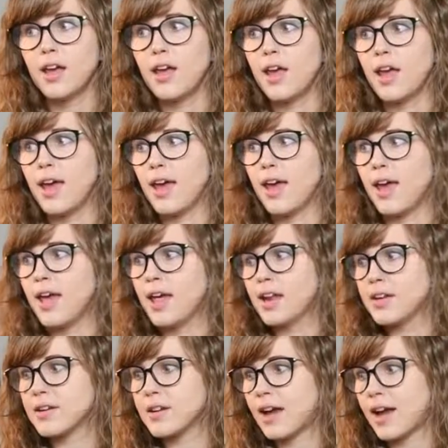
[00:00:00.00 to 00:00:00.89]

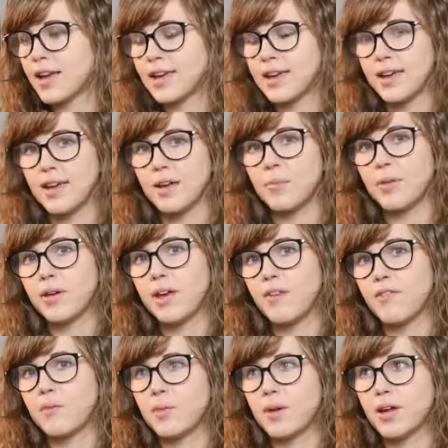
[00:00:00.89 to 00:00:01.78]
and I can't play
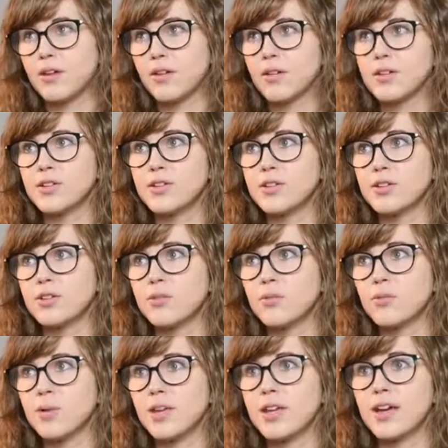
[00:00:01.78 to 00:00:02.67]
heavy metal
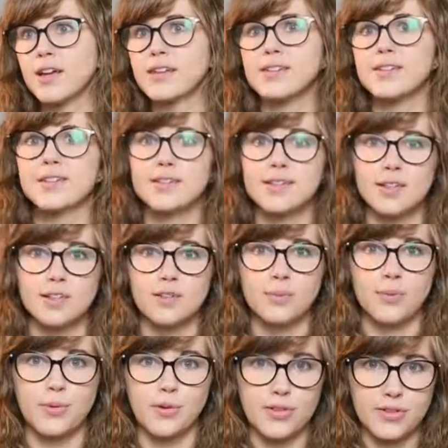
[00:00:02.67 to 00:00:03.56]
until we get to
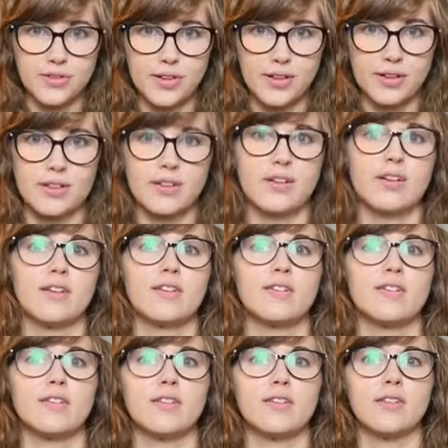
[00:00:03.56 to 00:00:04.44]

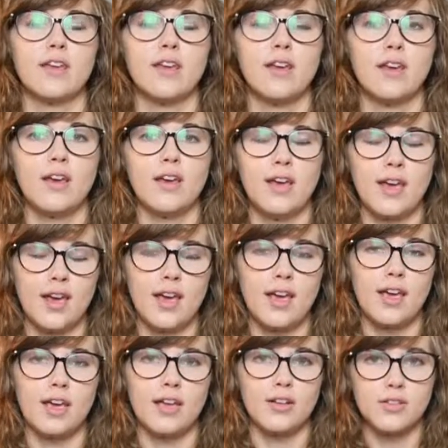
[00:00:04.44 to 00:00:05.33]

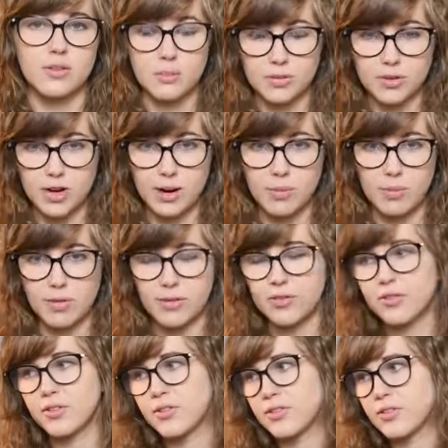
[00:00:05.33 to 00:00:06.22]
6.66K
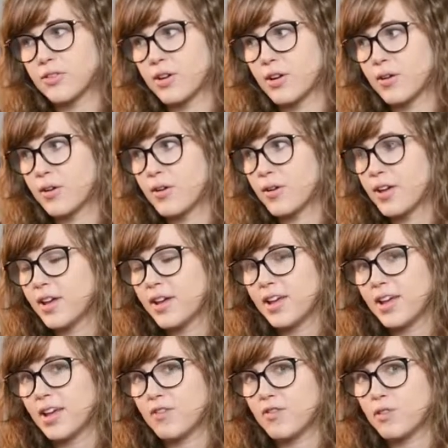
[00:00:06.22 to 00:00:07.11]
subscribers. So
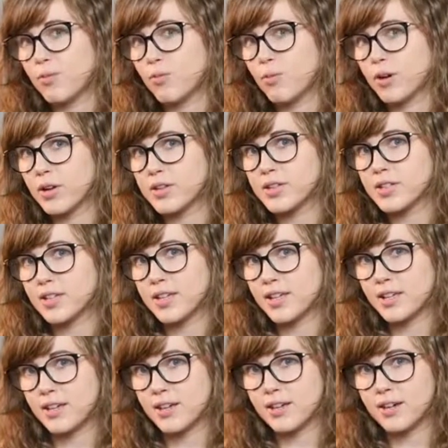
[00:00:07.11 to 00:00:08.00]
if you want to
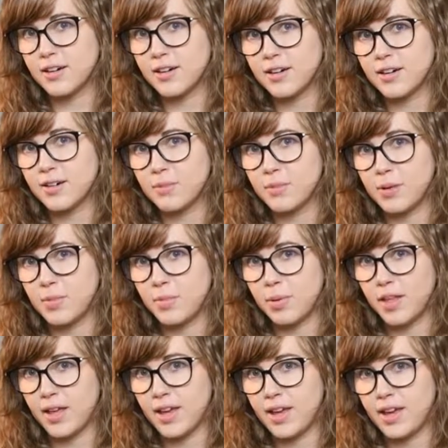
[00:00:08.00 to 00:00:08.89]
hear me
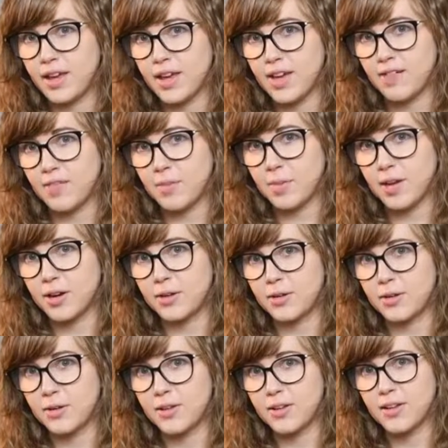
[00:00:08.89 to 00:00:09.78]
play heavy
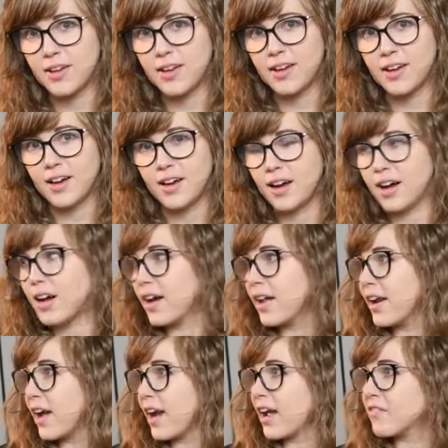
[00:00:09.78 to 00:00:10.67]
metal
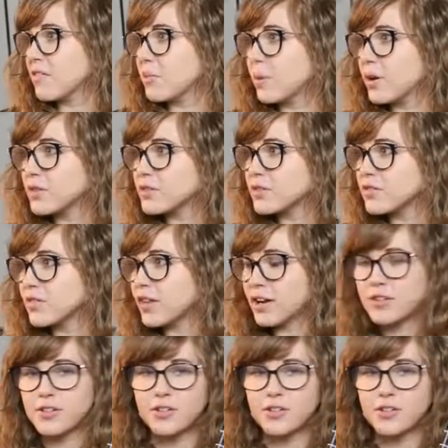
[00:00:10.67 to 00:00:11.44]
I have a bunch of electric